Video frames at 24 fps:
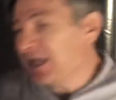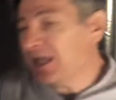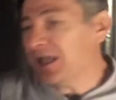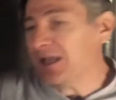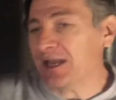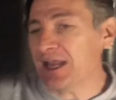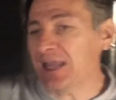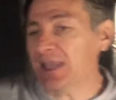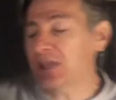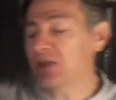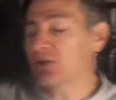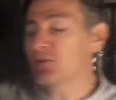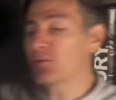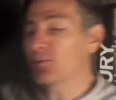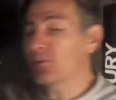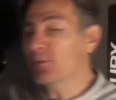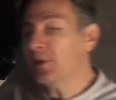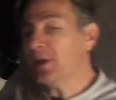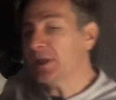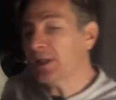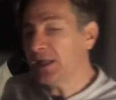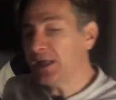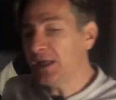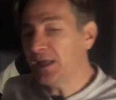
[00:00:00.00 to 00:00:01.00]
And I can
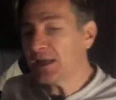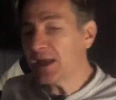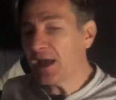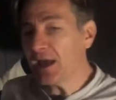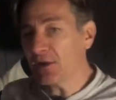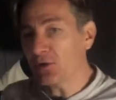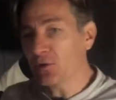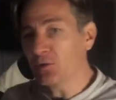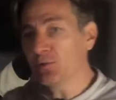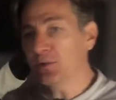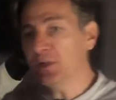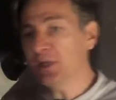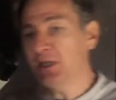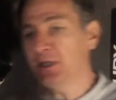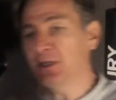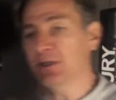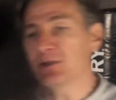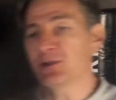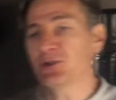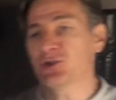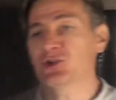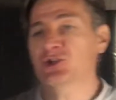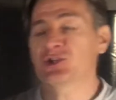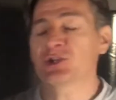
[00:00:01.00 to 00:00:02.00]
really not only
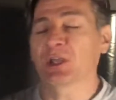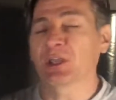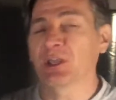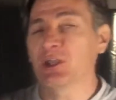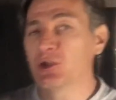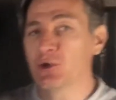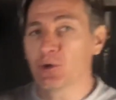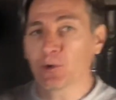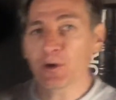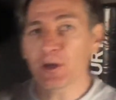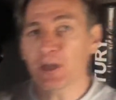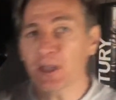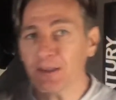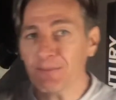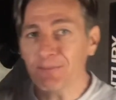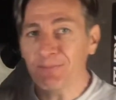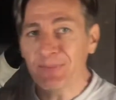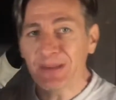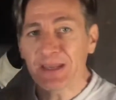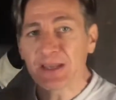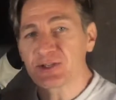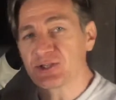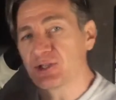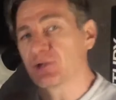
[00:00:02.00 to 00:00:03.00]
secure him,
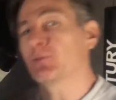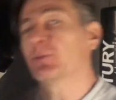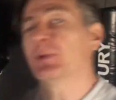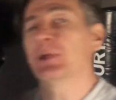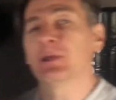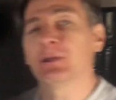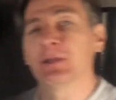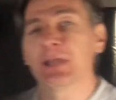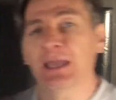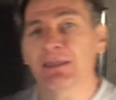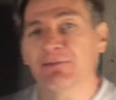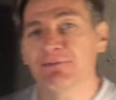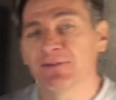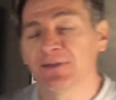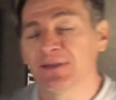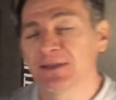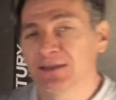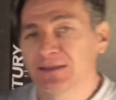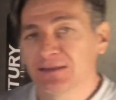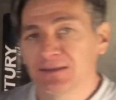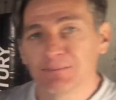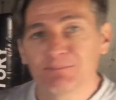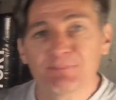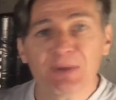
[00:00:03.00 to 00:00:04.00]
because in real life,
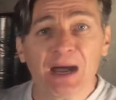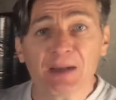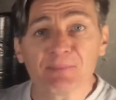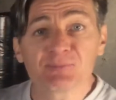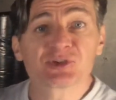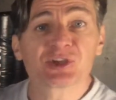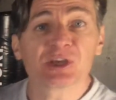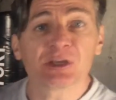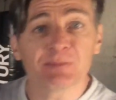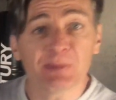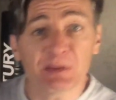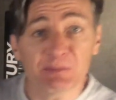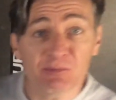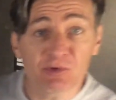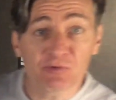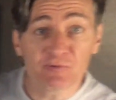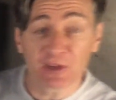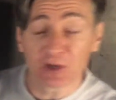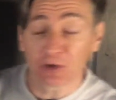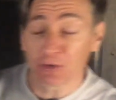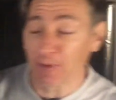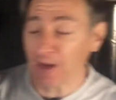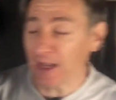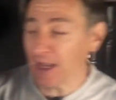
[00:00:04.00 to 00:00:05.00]
Bob's going to be
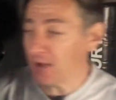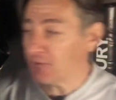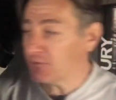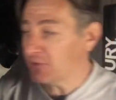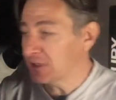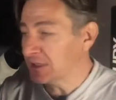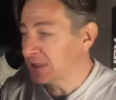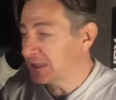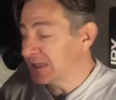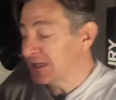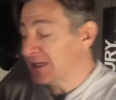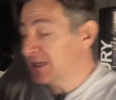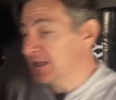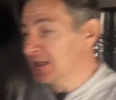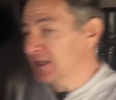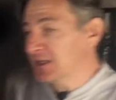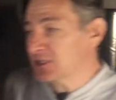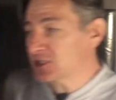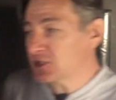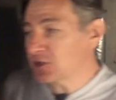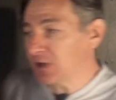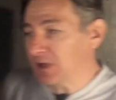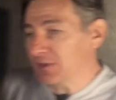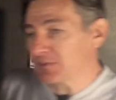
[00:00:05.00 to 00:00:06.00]
moving around.
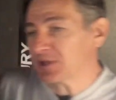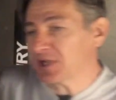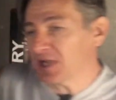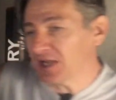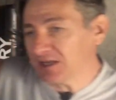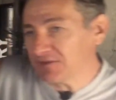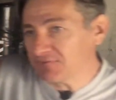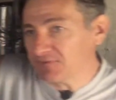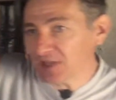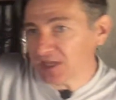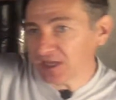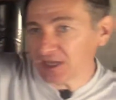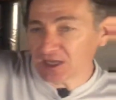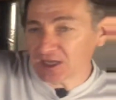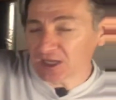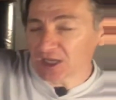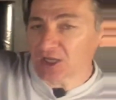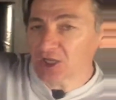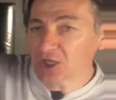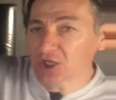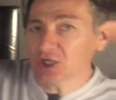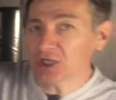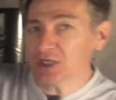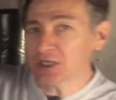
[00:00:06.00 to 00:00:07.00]
So I'm kind of getting a
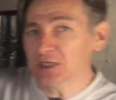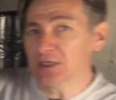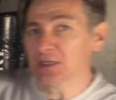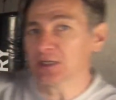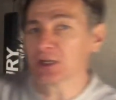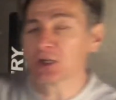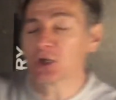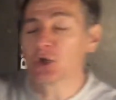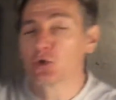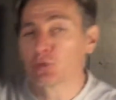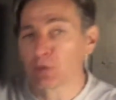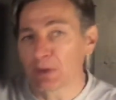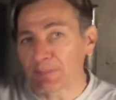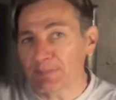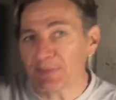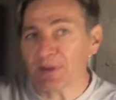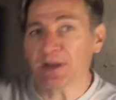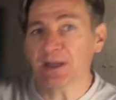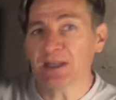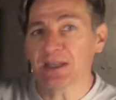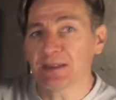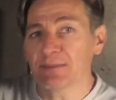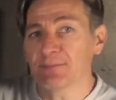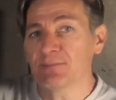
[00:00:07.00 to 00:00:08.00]
good grip on
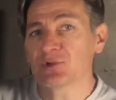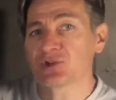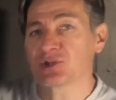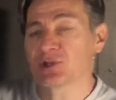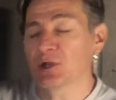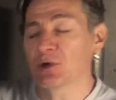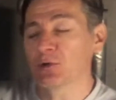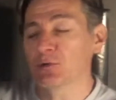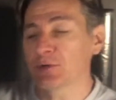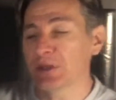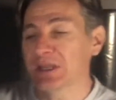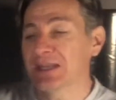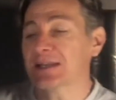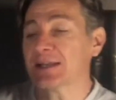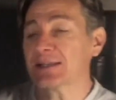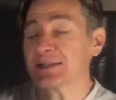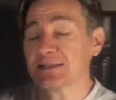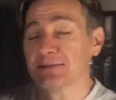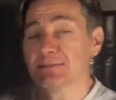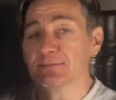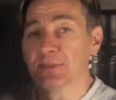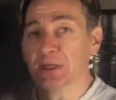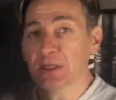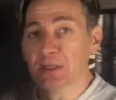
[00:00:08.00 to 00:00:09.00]
him so he
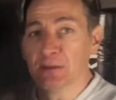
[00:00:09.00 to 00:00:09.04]
doesn't